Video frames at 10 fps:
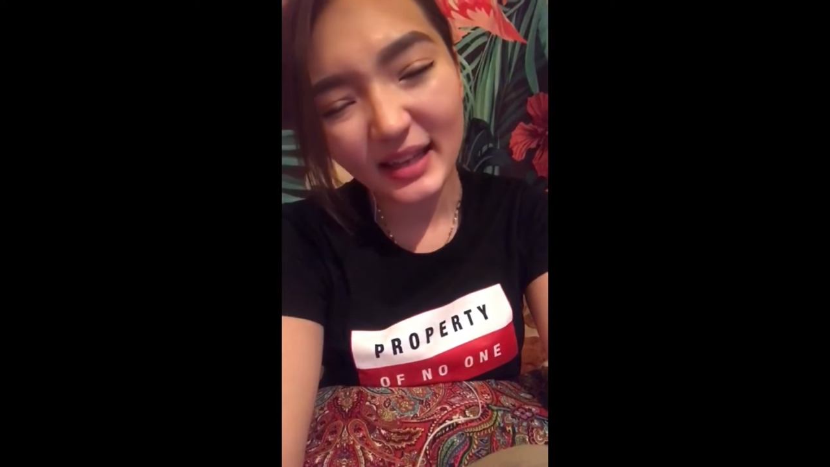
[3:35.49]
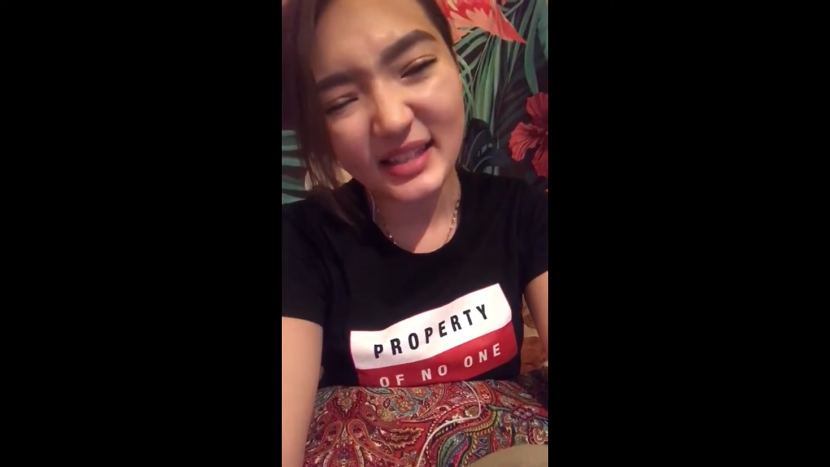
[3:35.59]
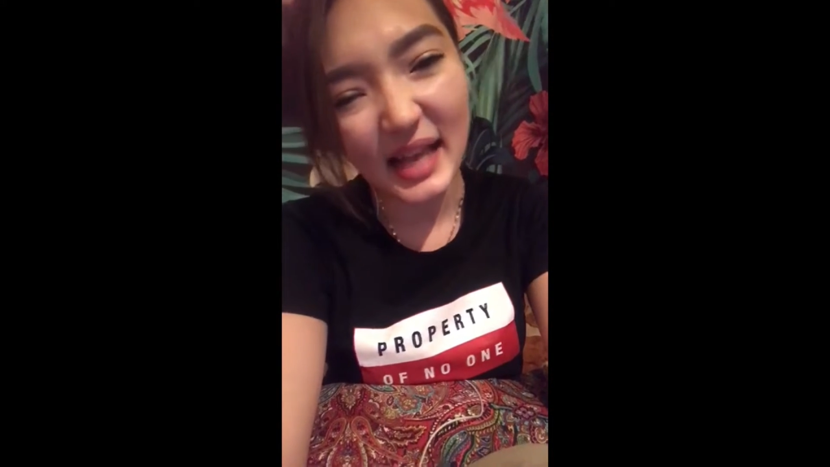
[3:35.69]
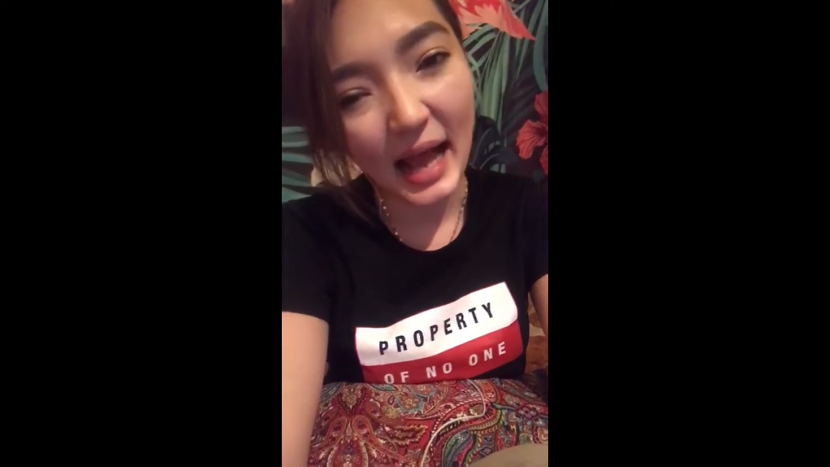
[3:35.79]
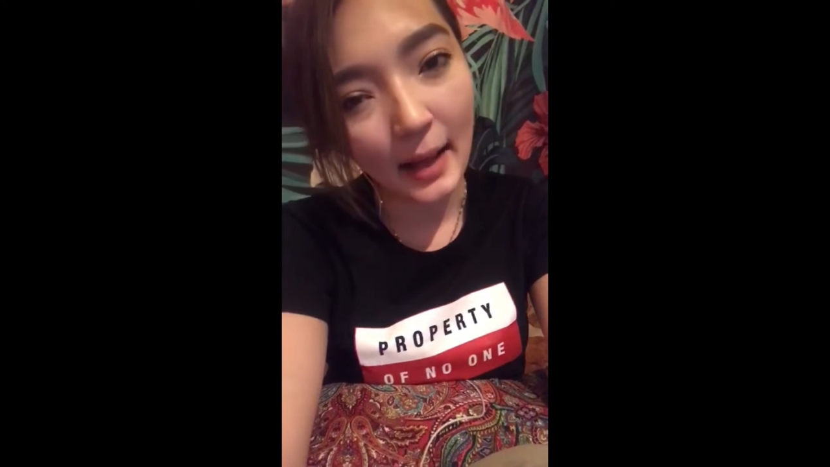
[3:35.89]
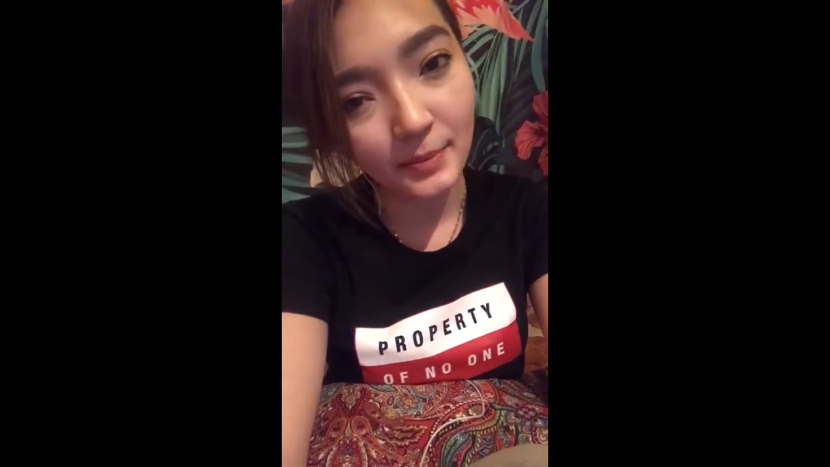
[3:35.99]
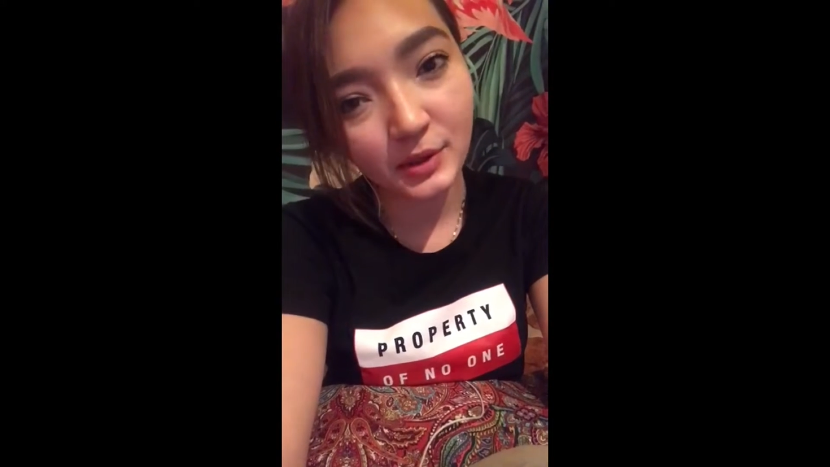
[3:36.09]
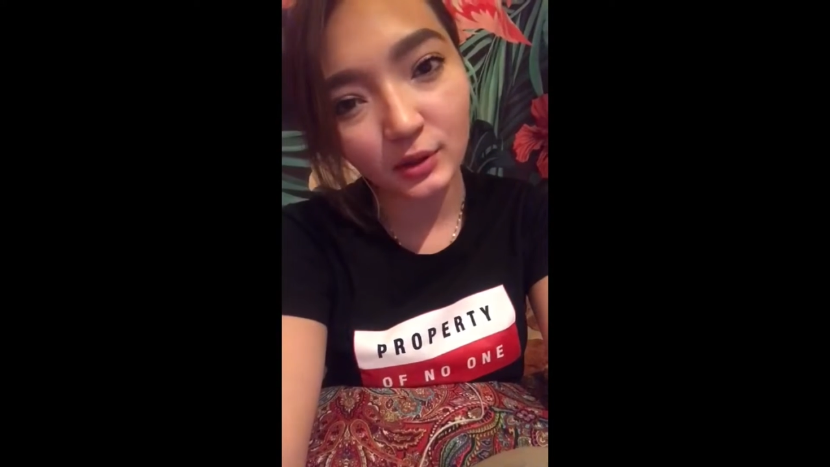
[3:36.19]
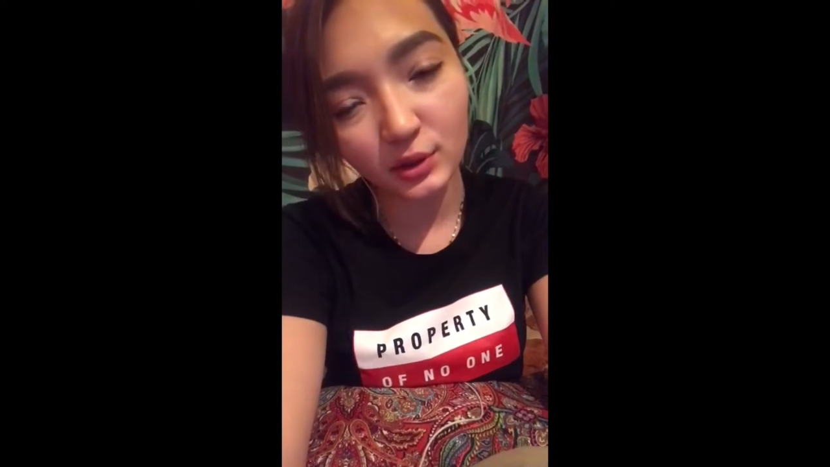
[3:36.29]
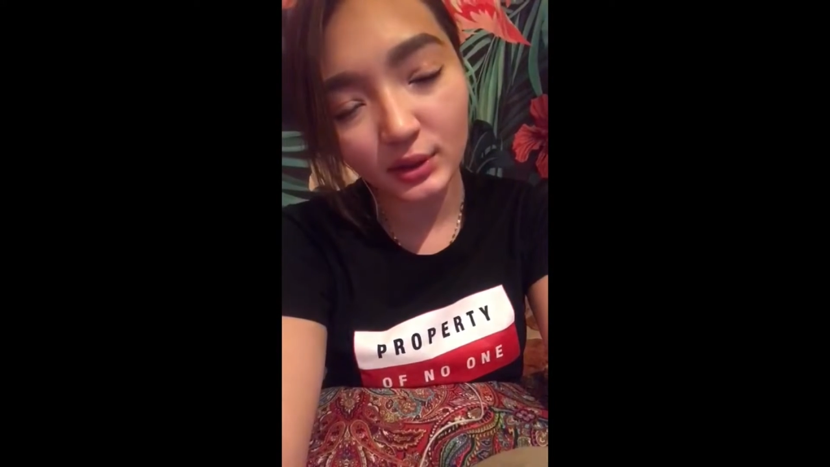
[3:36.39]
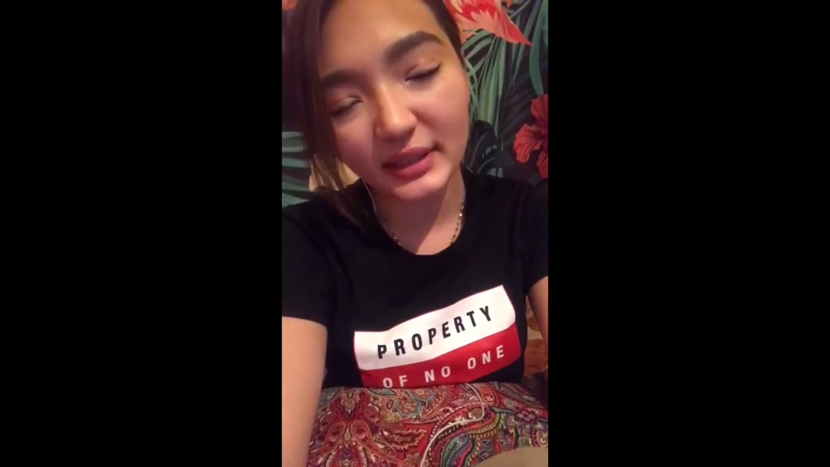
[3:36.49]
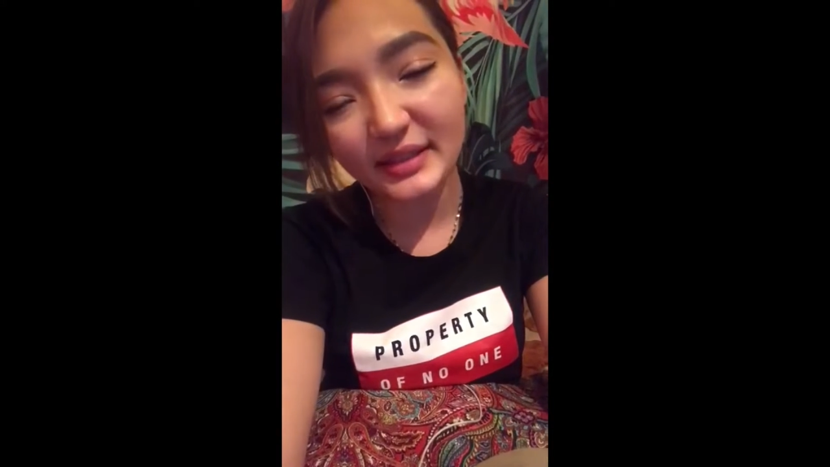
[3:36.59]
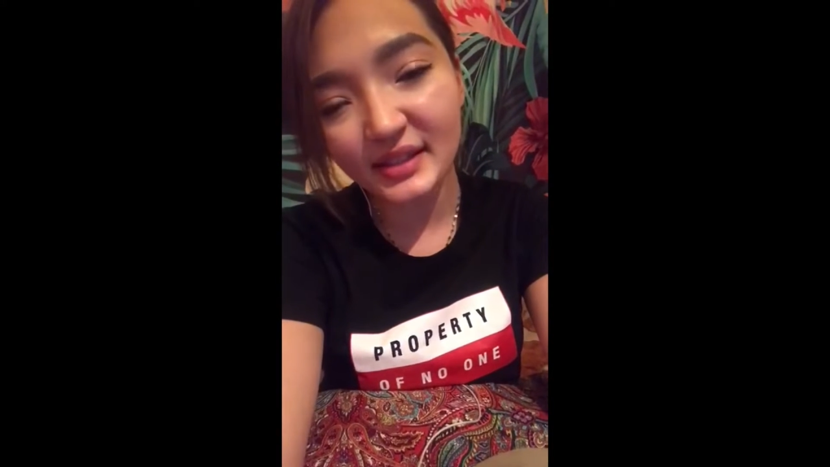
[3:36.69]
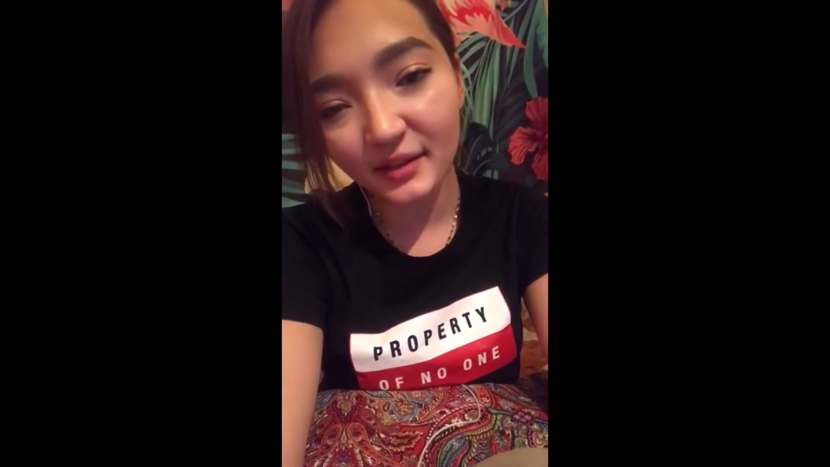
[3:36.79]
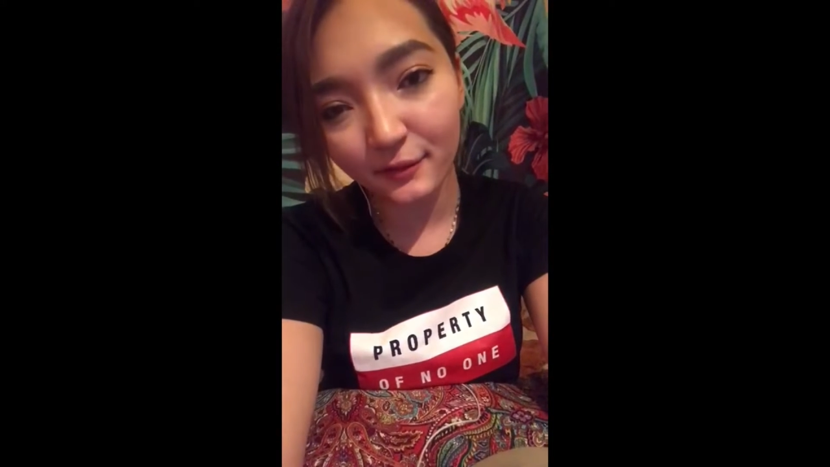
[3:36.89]
It's absolutely
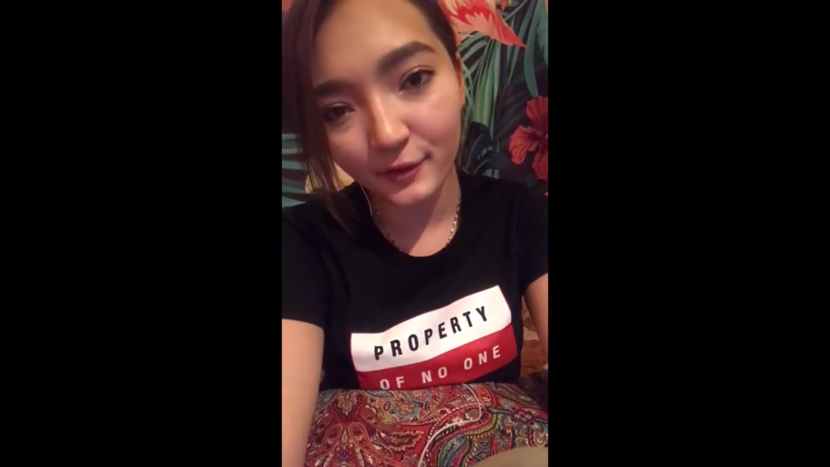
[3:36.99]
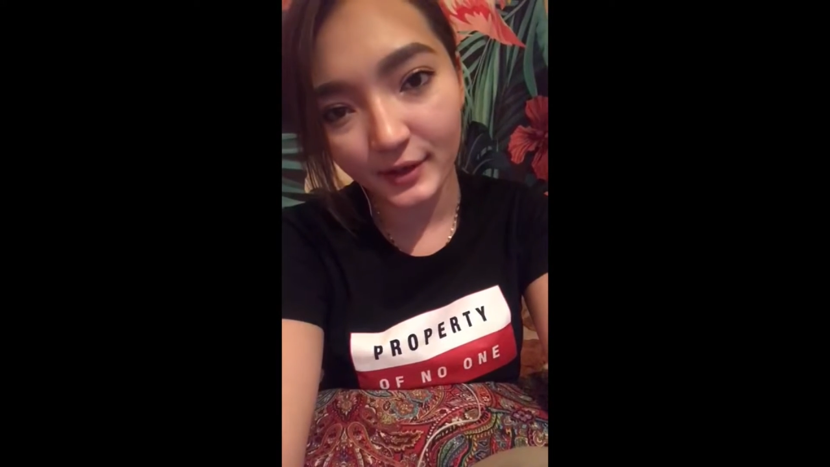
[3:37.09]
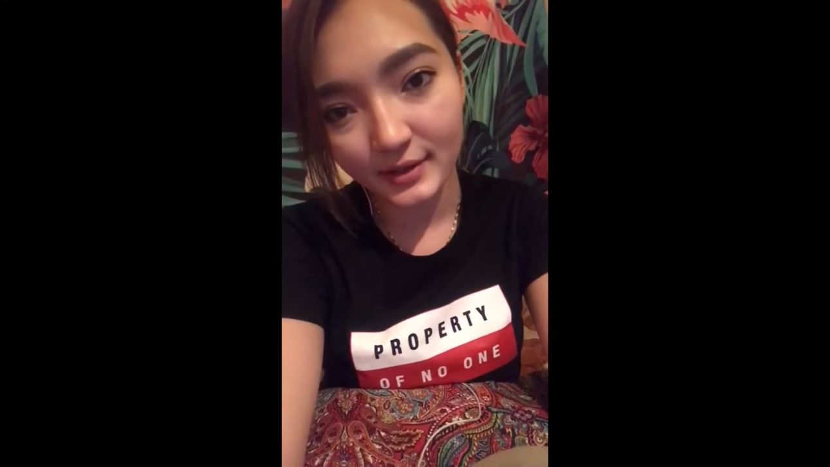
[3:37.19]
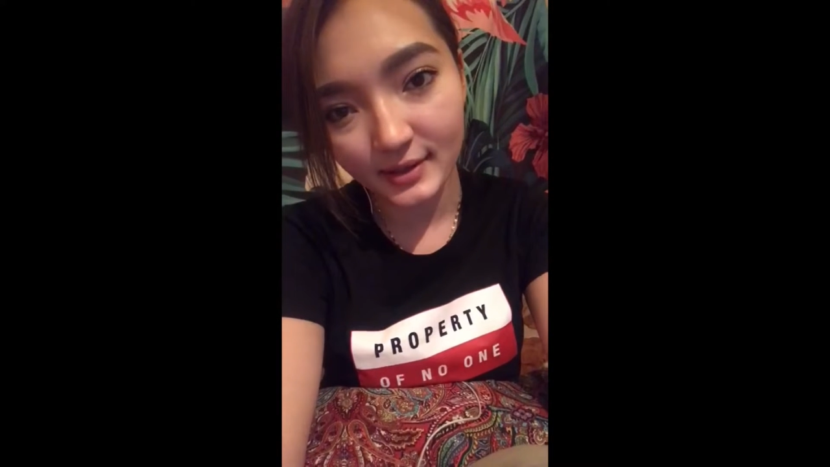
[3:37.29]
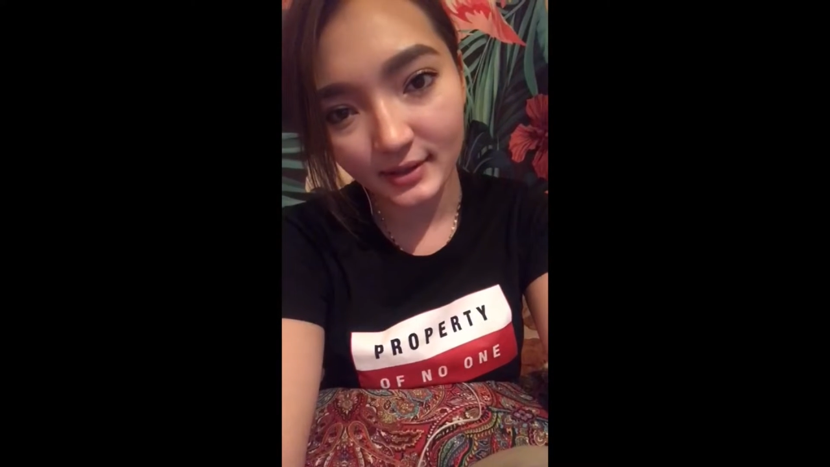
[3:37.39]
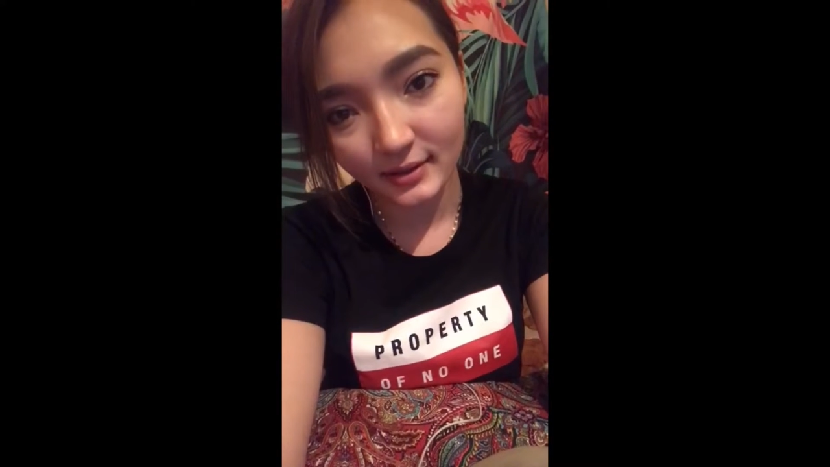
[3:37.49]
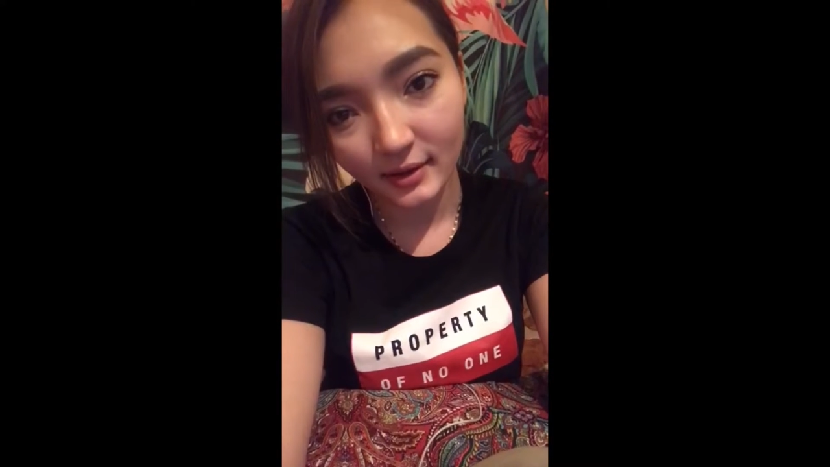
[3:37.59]
different